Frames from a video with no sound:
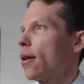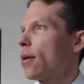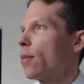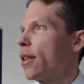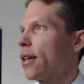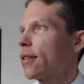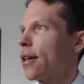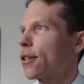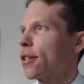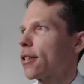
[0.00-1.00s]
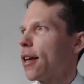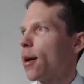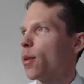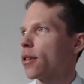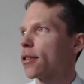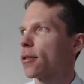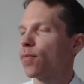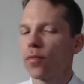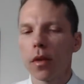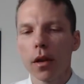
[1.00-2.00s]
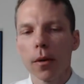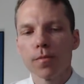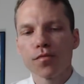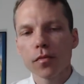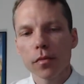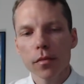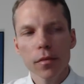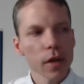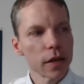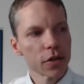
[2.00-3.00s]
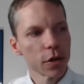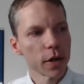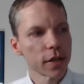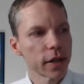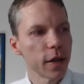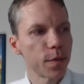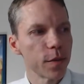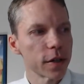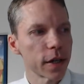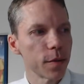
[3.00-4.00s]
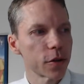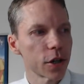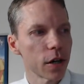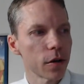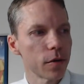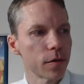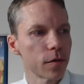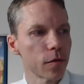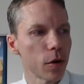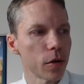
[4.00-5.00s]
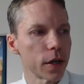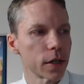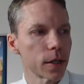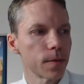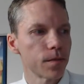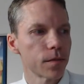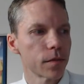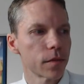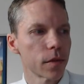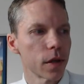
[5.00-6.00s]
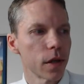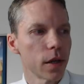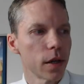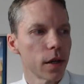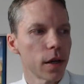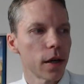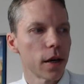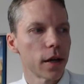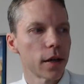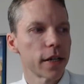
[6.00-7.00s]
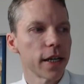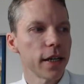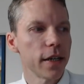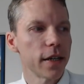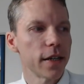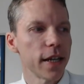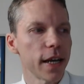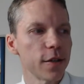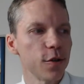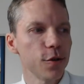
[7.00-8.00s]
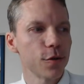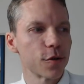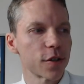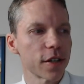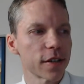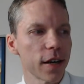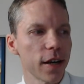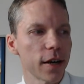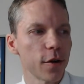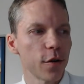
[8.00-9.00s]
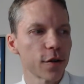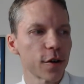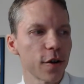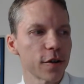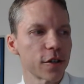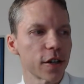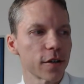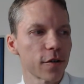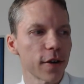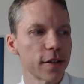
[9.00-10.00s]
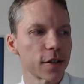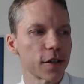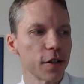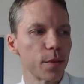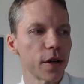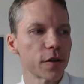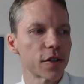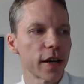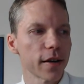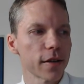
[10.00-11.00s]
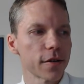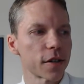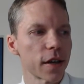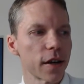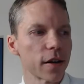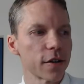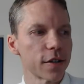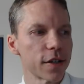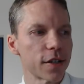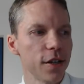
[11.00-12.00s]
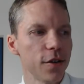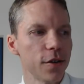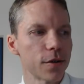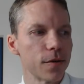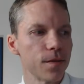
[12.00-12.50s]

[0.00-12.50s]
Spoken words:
But that's not going to stop us. So let's keep the show rolling. Teddy Net News says hi over on the Gardening Channel. Great to see you. Pierce Taylor is there. Good to see you.